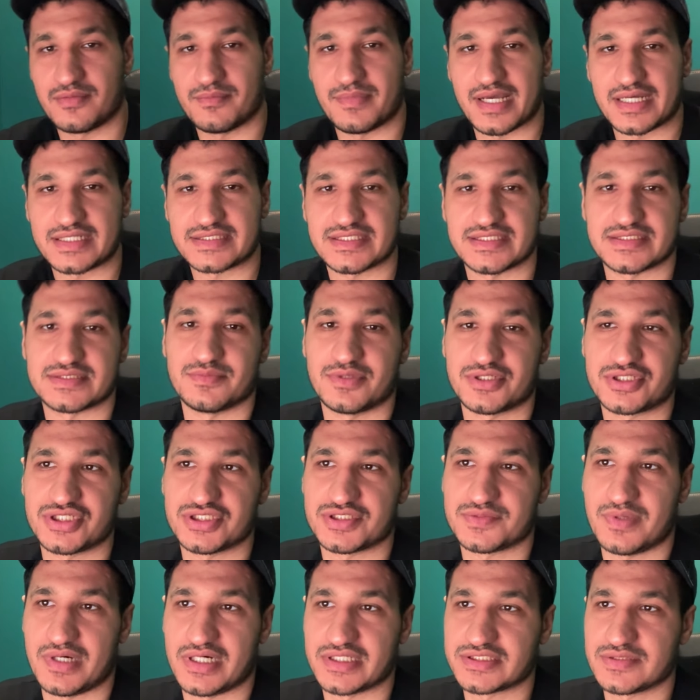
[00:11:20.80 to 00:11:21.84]
comebacks as much
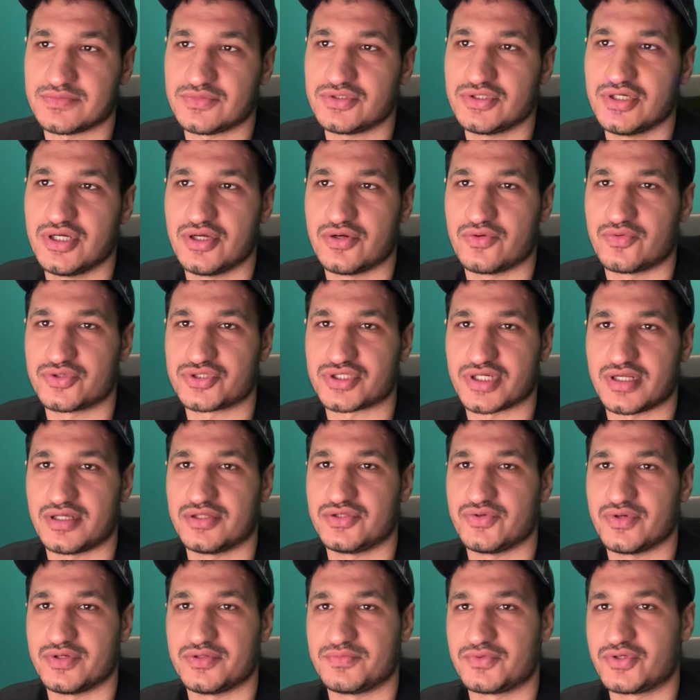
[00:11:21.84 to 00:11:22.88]
as possible. We're trying
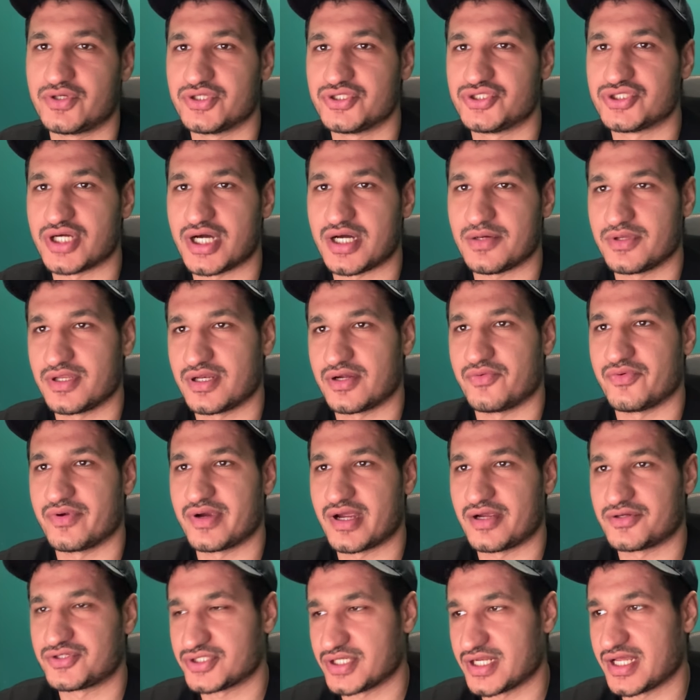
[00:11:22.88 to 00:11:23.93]
to do a good job.
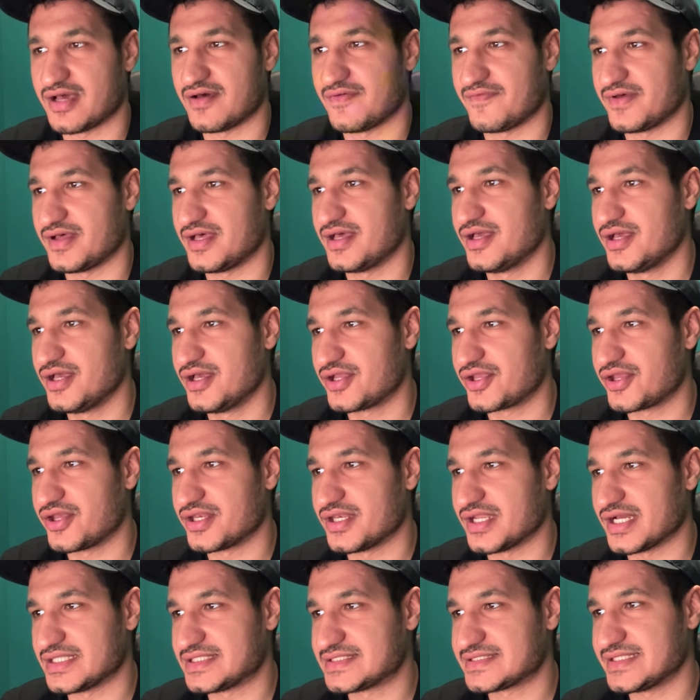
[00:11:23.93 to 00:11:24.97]
We're trying to have a
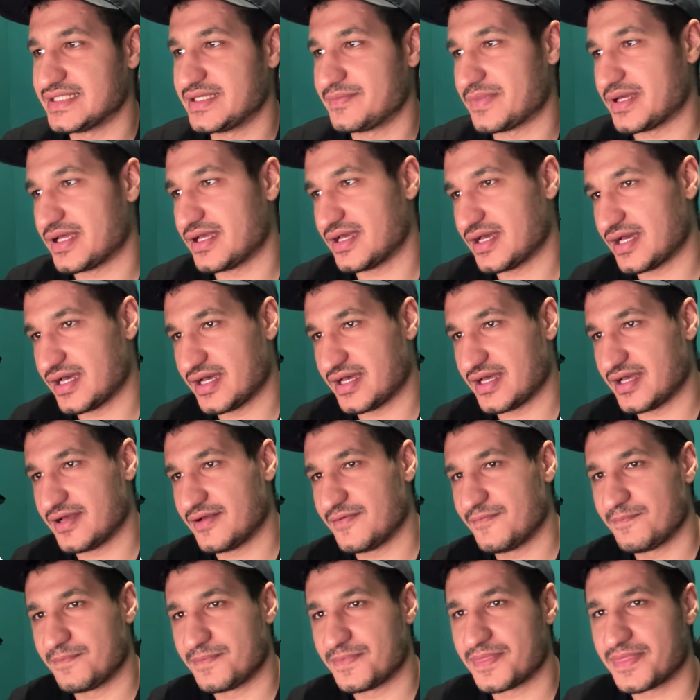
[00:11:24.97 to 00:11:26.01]
good night's sleep
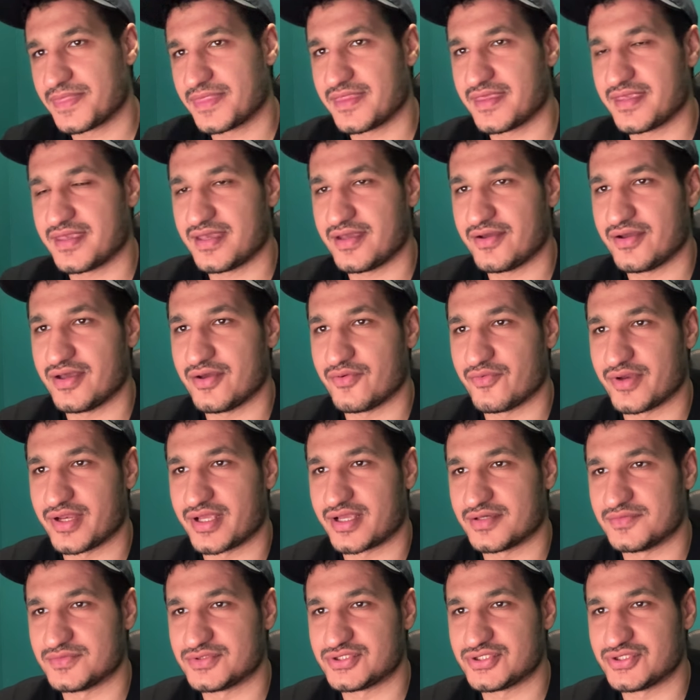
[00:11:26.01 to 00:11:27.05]
when
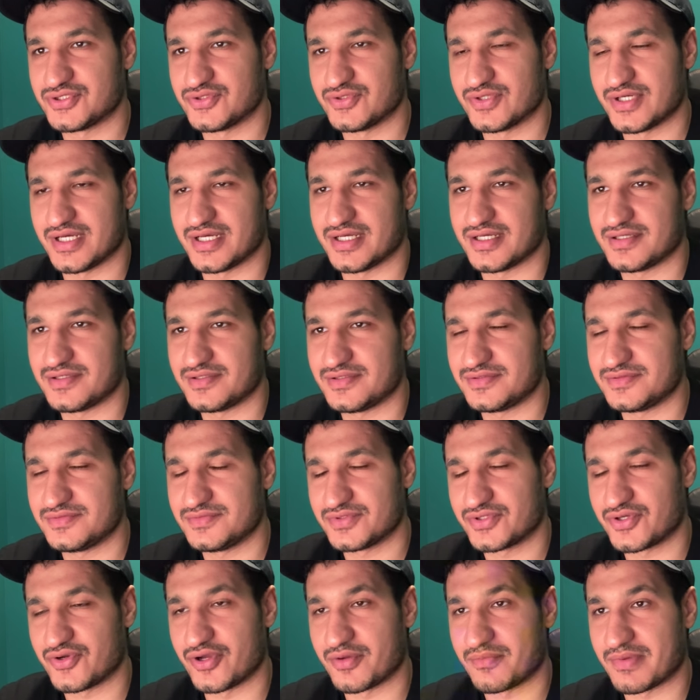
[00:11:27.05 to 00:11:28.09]
it comes to
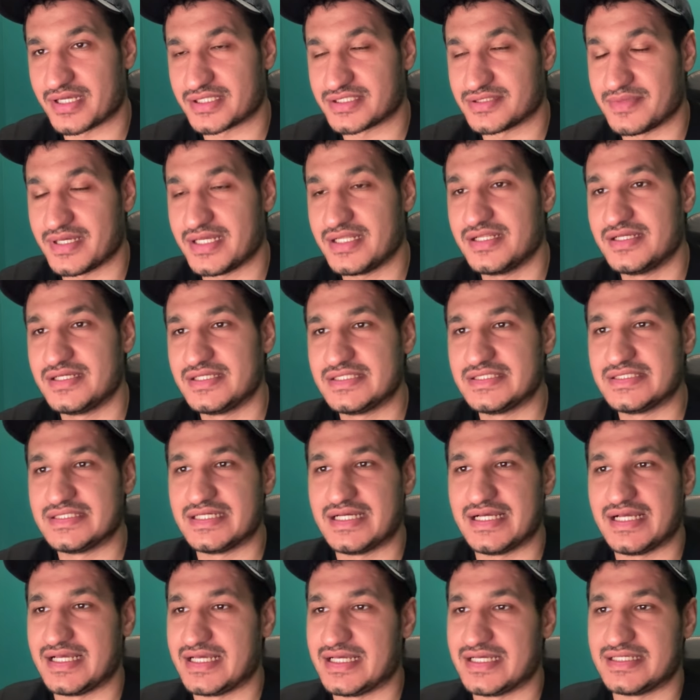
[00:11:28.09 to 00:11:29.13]
going back to bed.
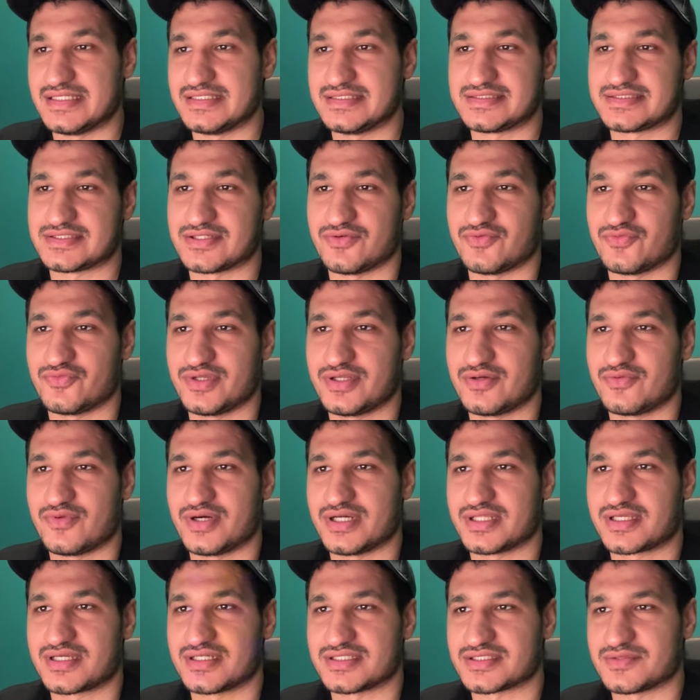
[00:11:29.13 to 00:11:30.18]
So we don't
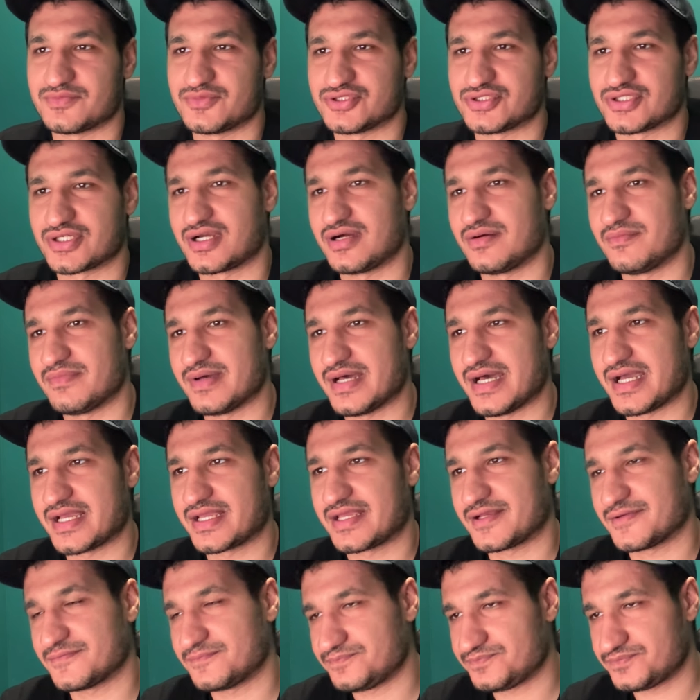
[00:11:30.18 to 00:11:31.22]
want customers to come
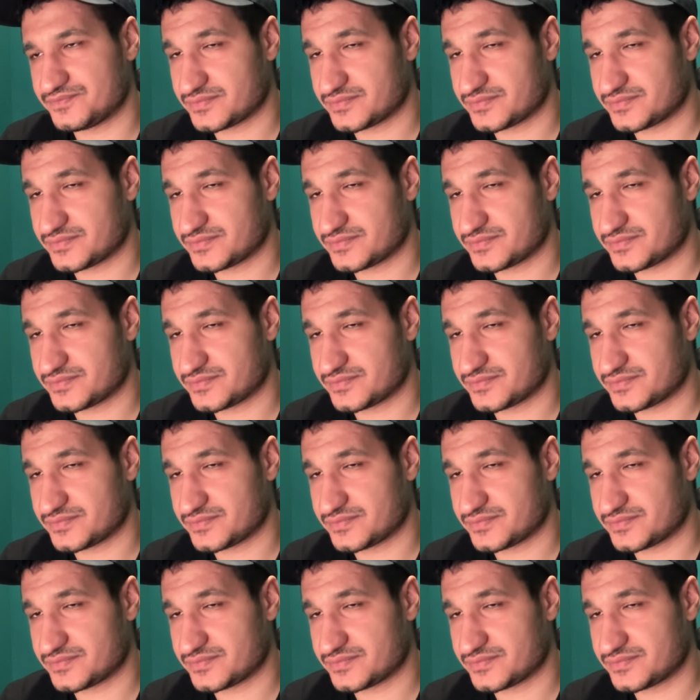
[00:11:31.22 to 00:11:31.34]
back,